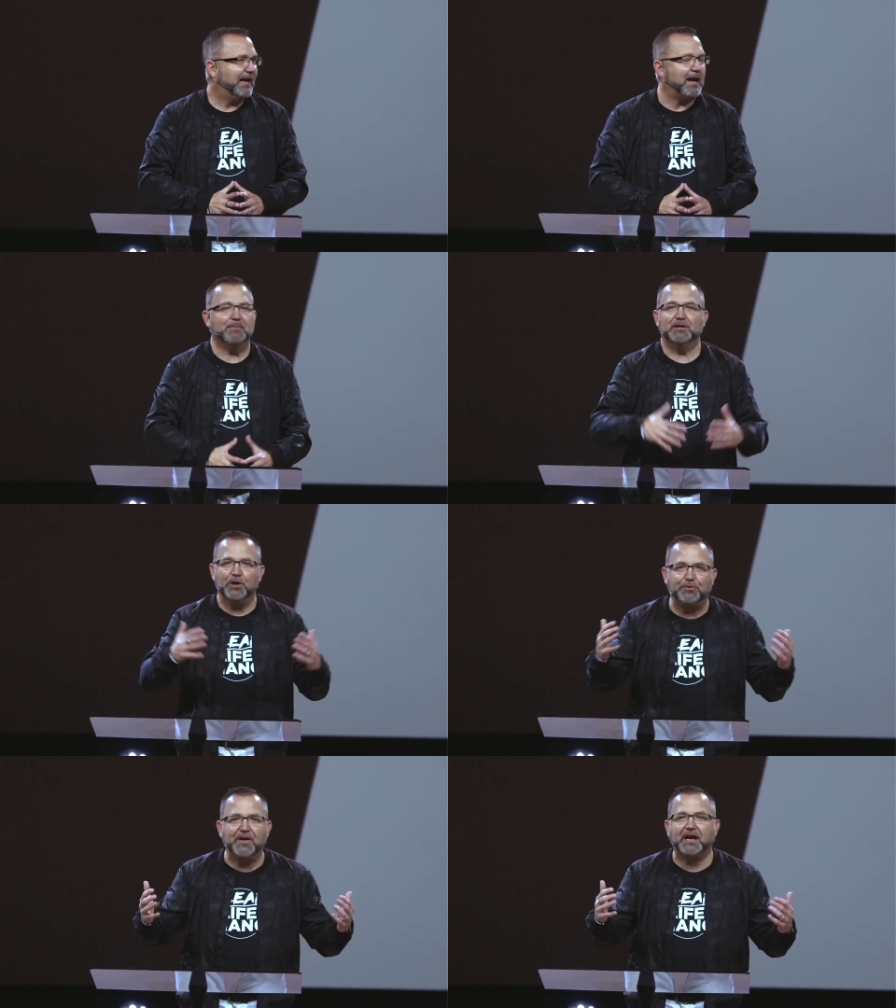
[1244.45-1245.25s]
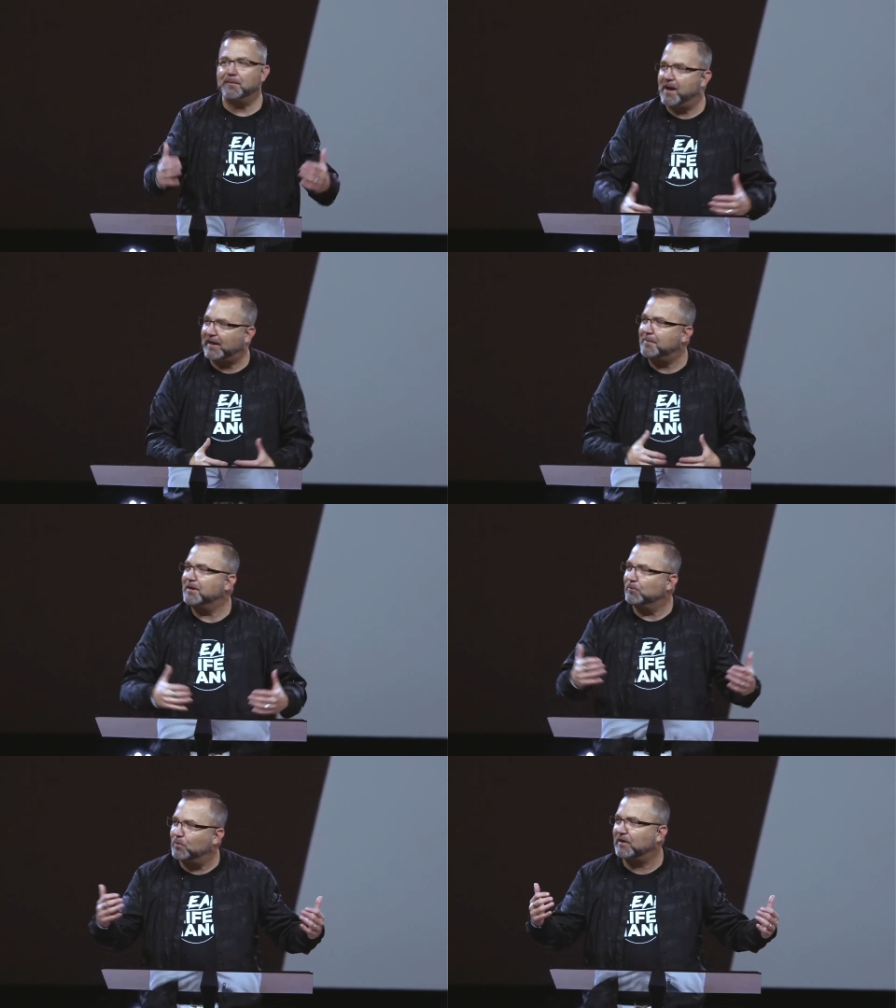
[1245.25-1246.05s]
I mean, you think about it. I
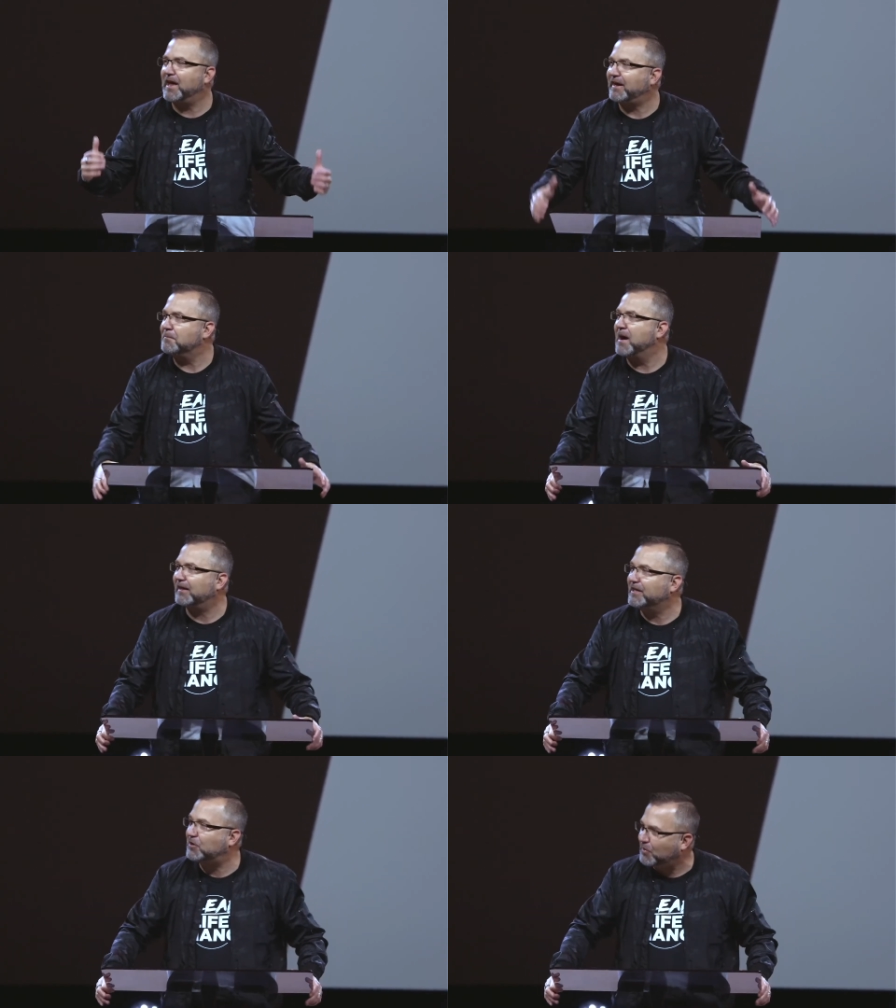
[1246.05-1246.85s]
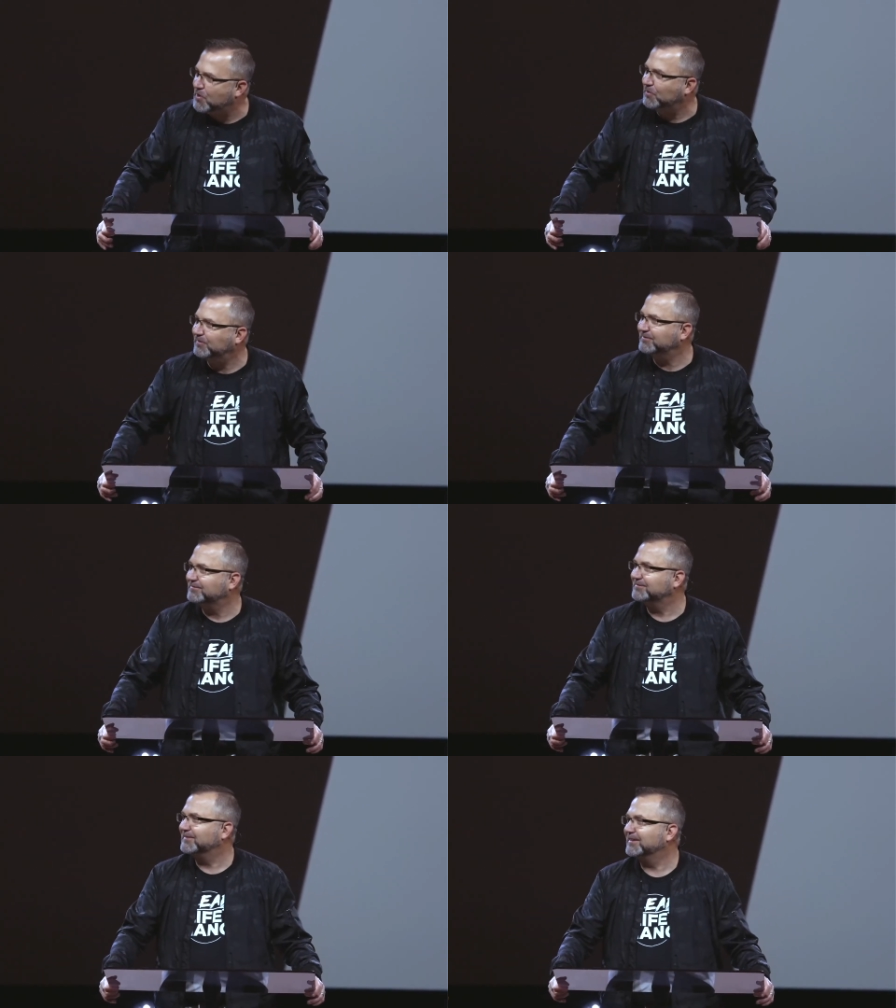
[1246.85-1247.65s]
mean, we're like a motley crew,
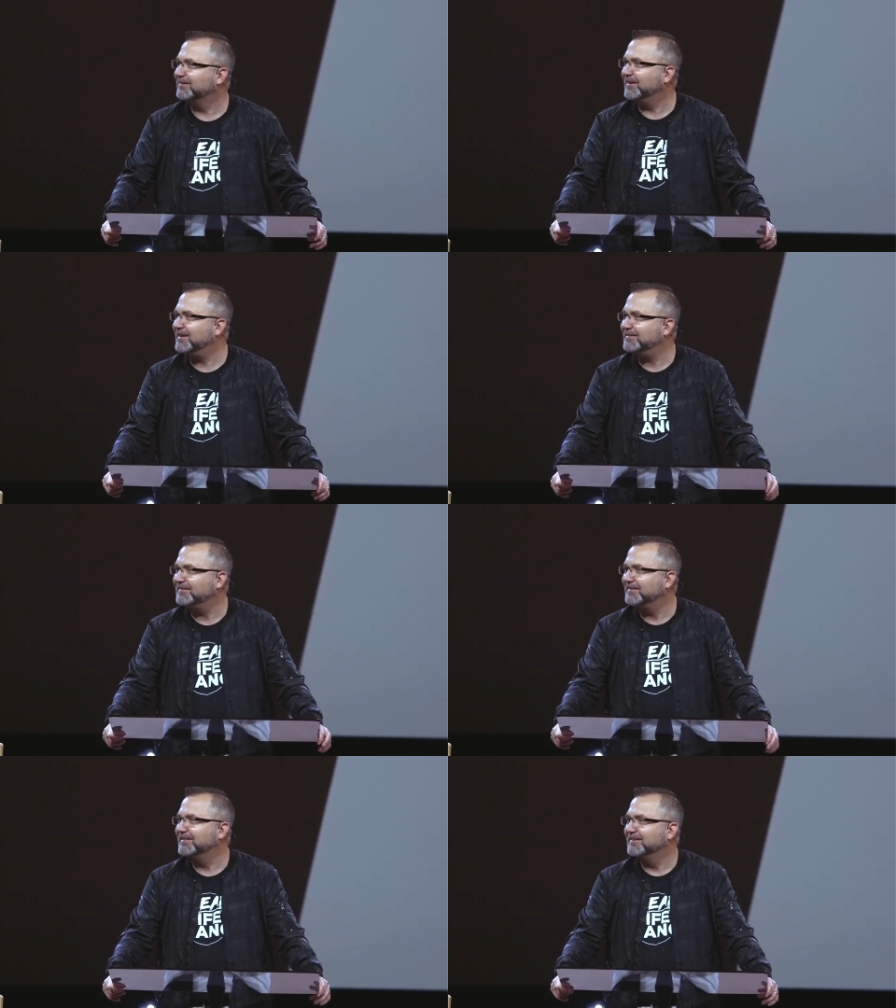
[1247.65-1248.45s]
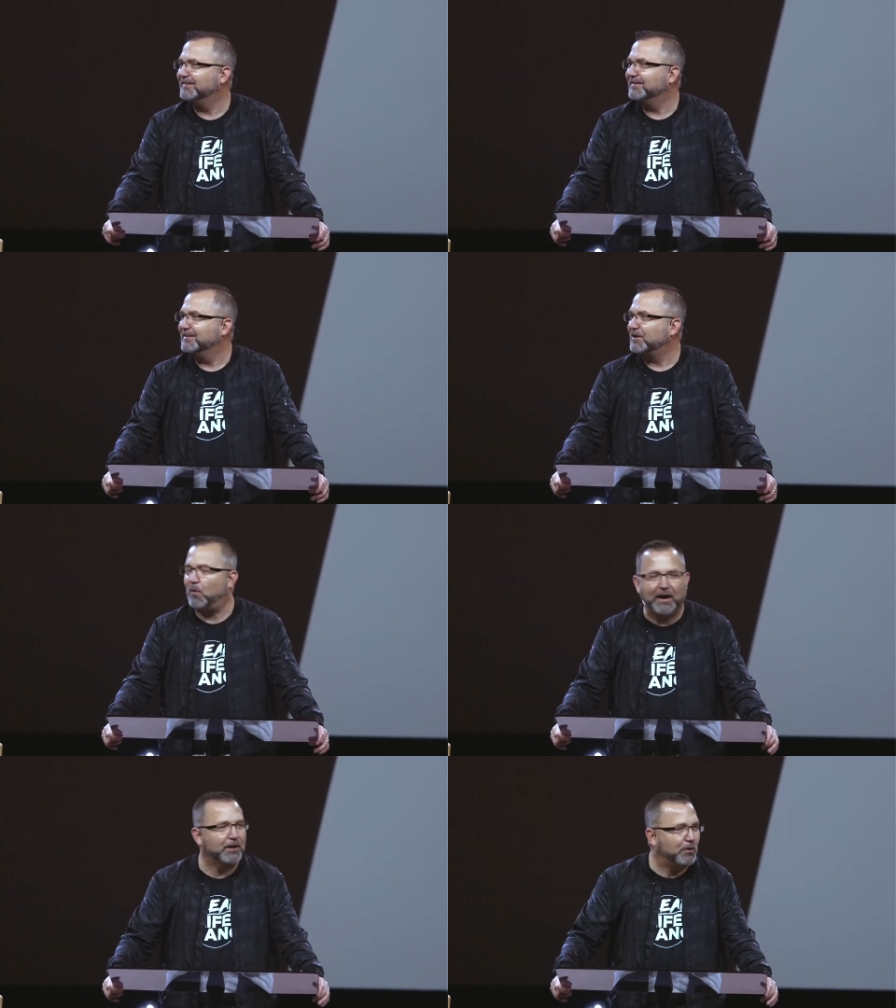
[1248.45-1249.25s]
right?
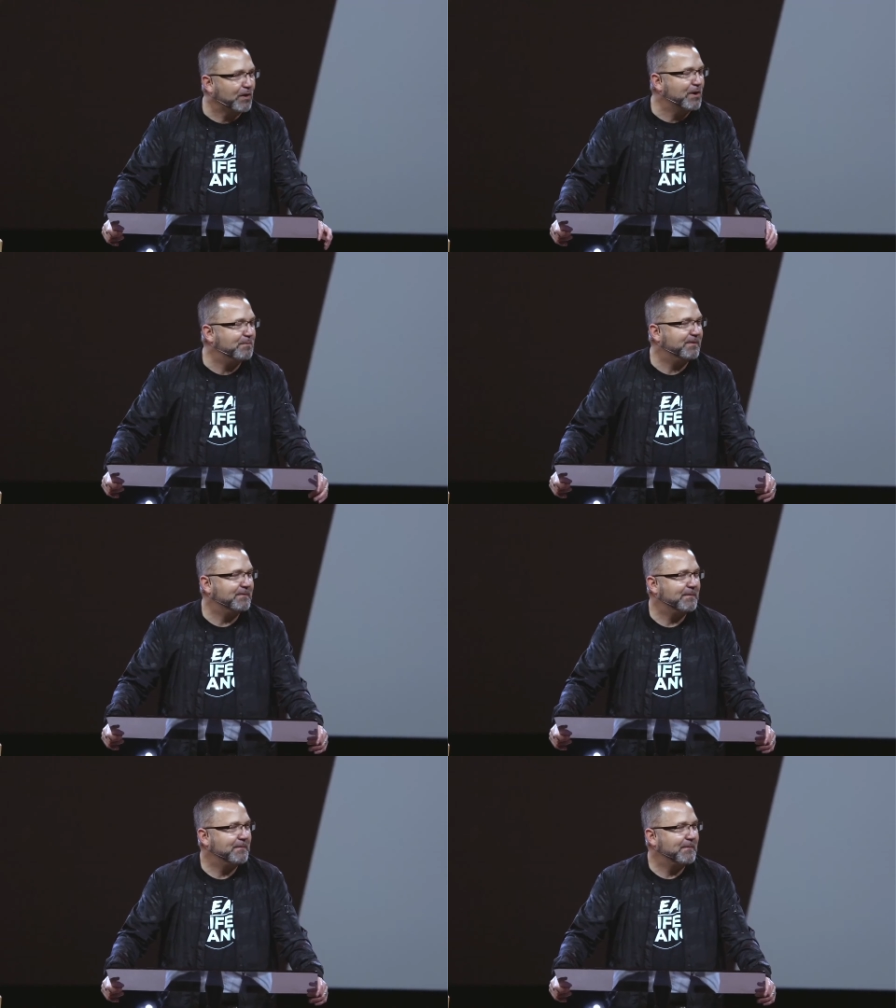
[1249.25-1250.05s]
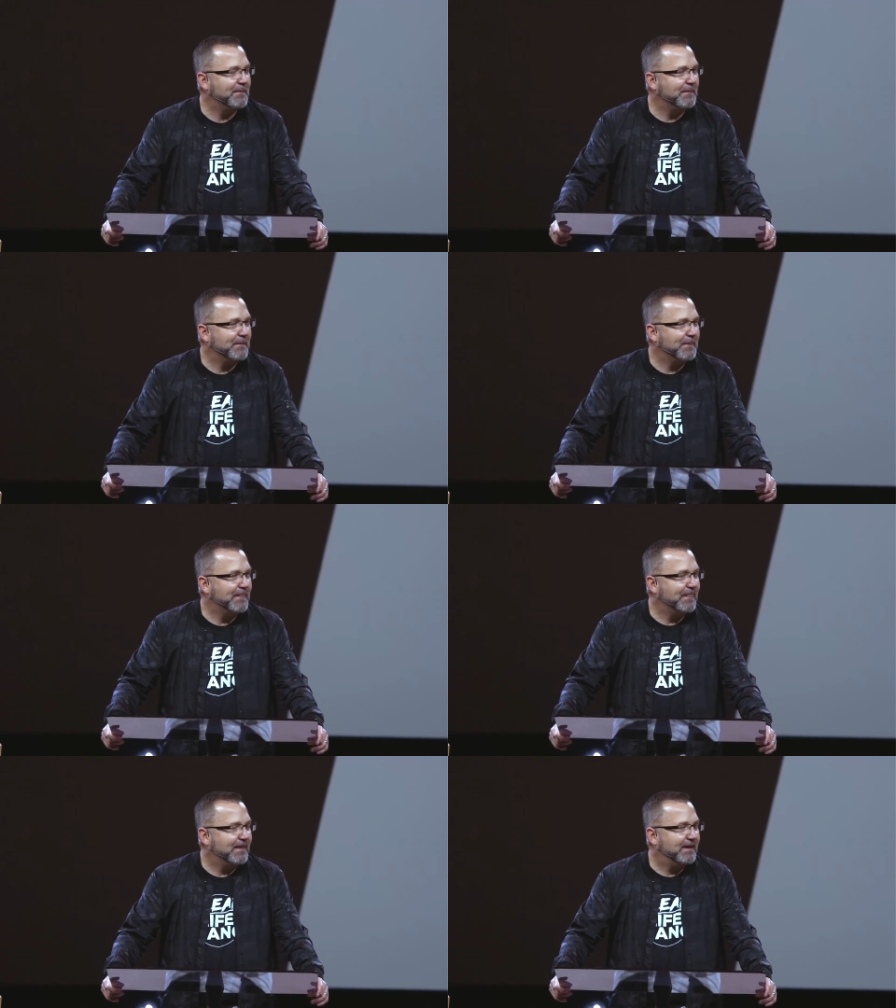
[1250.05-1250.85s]
Quite a group.
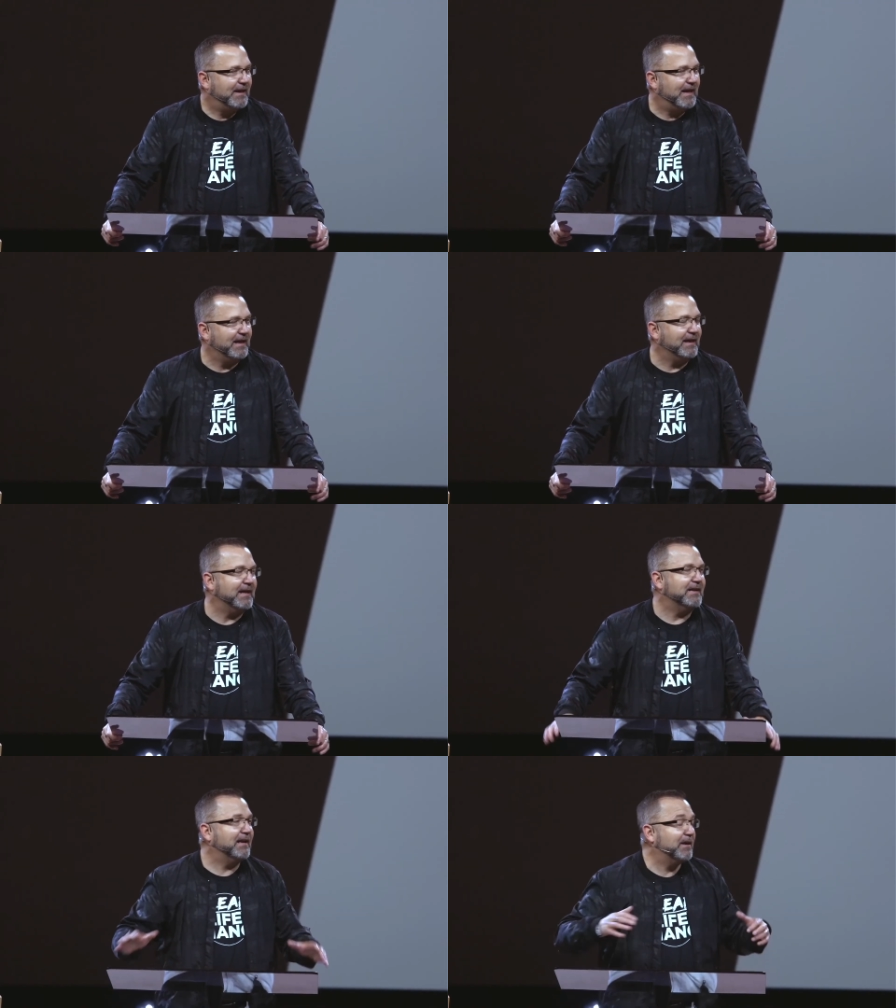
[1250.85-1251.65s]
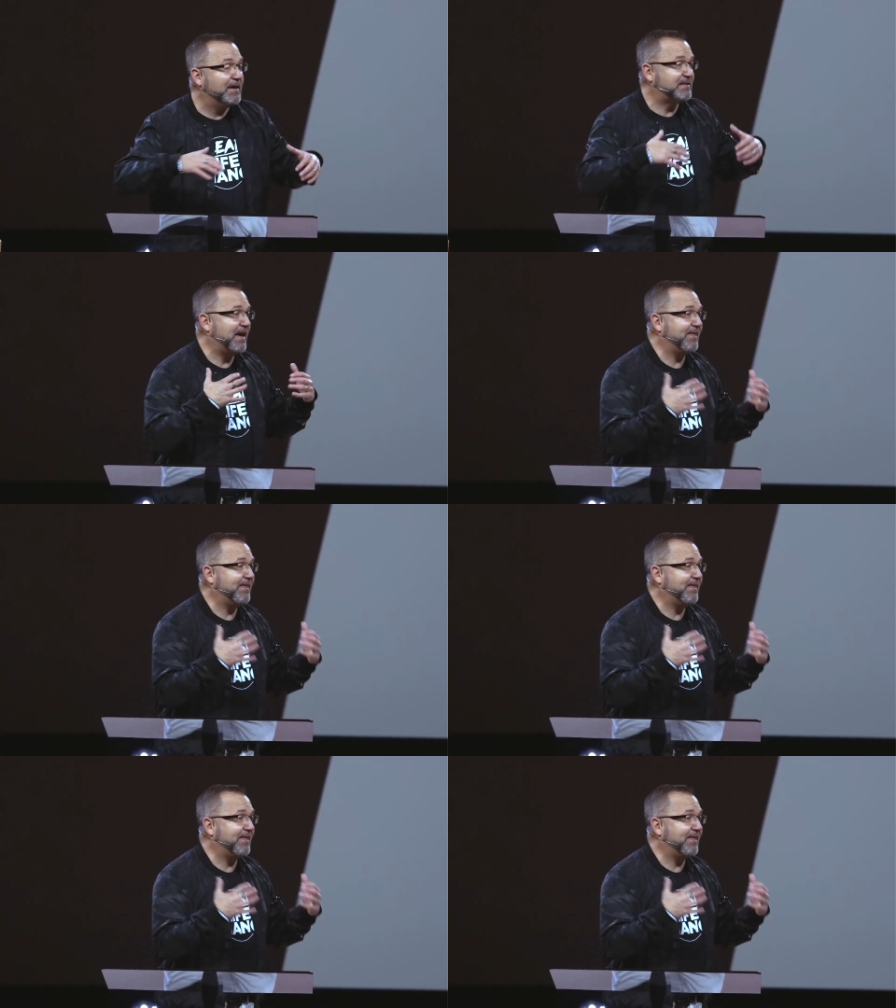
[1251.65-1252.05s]
And, and yet, as I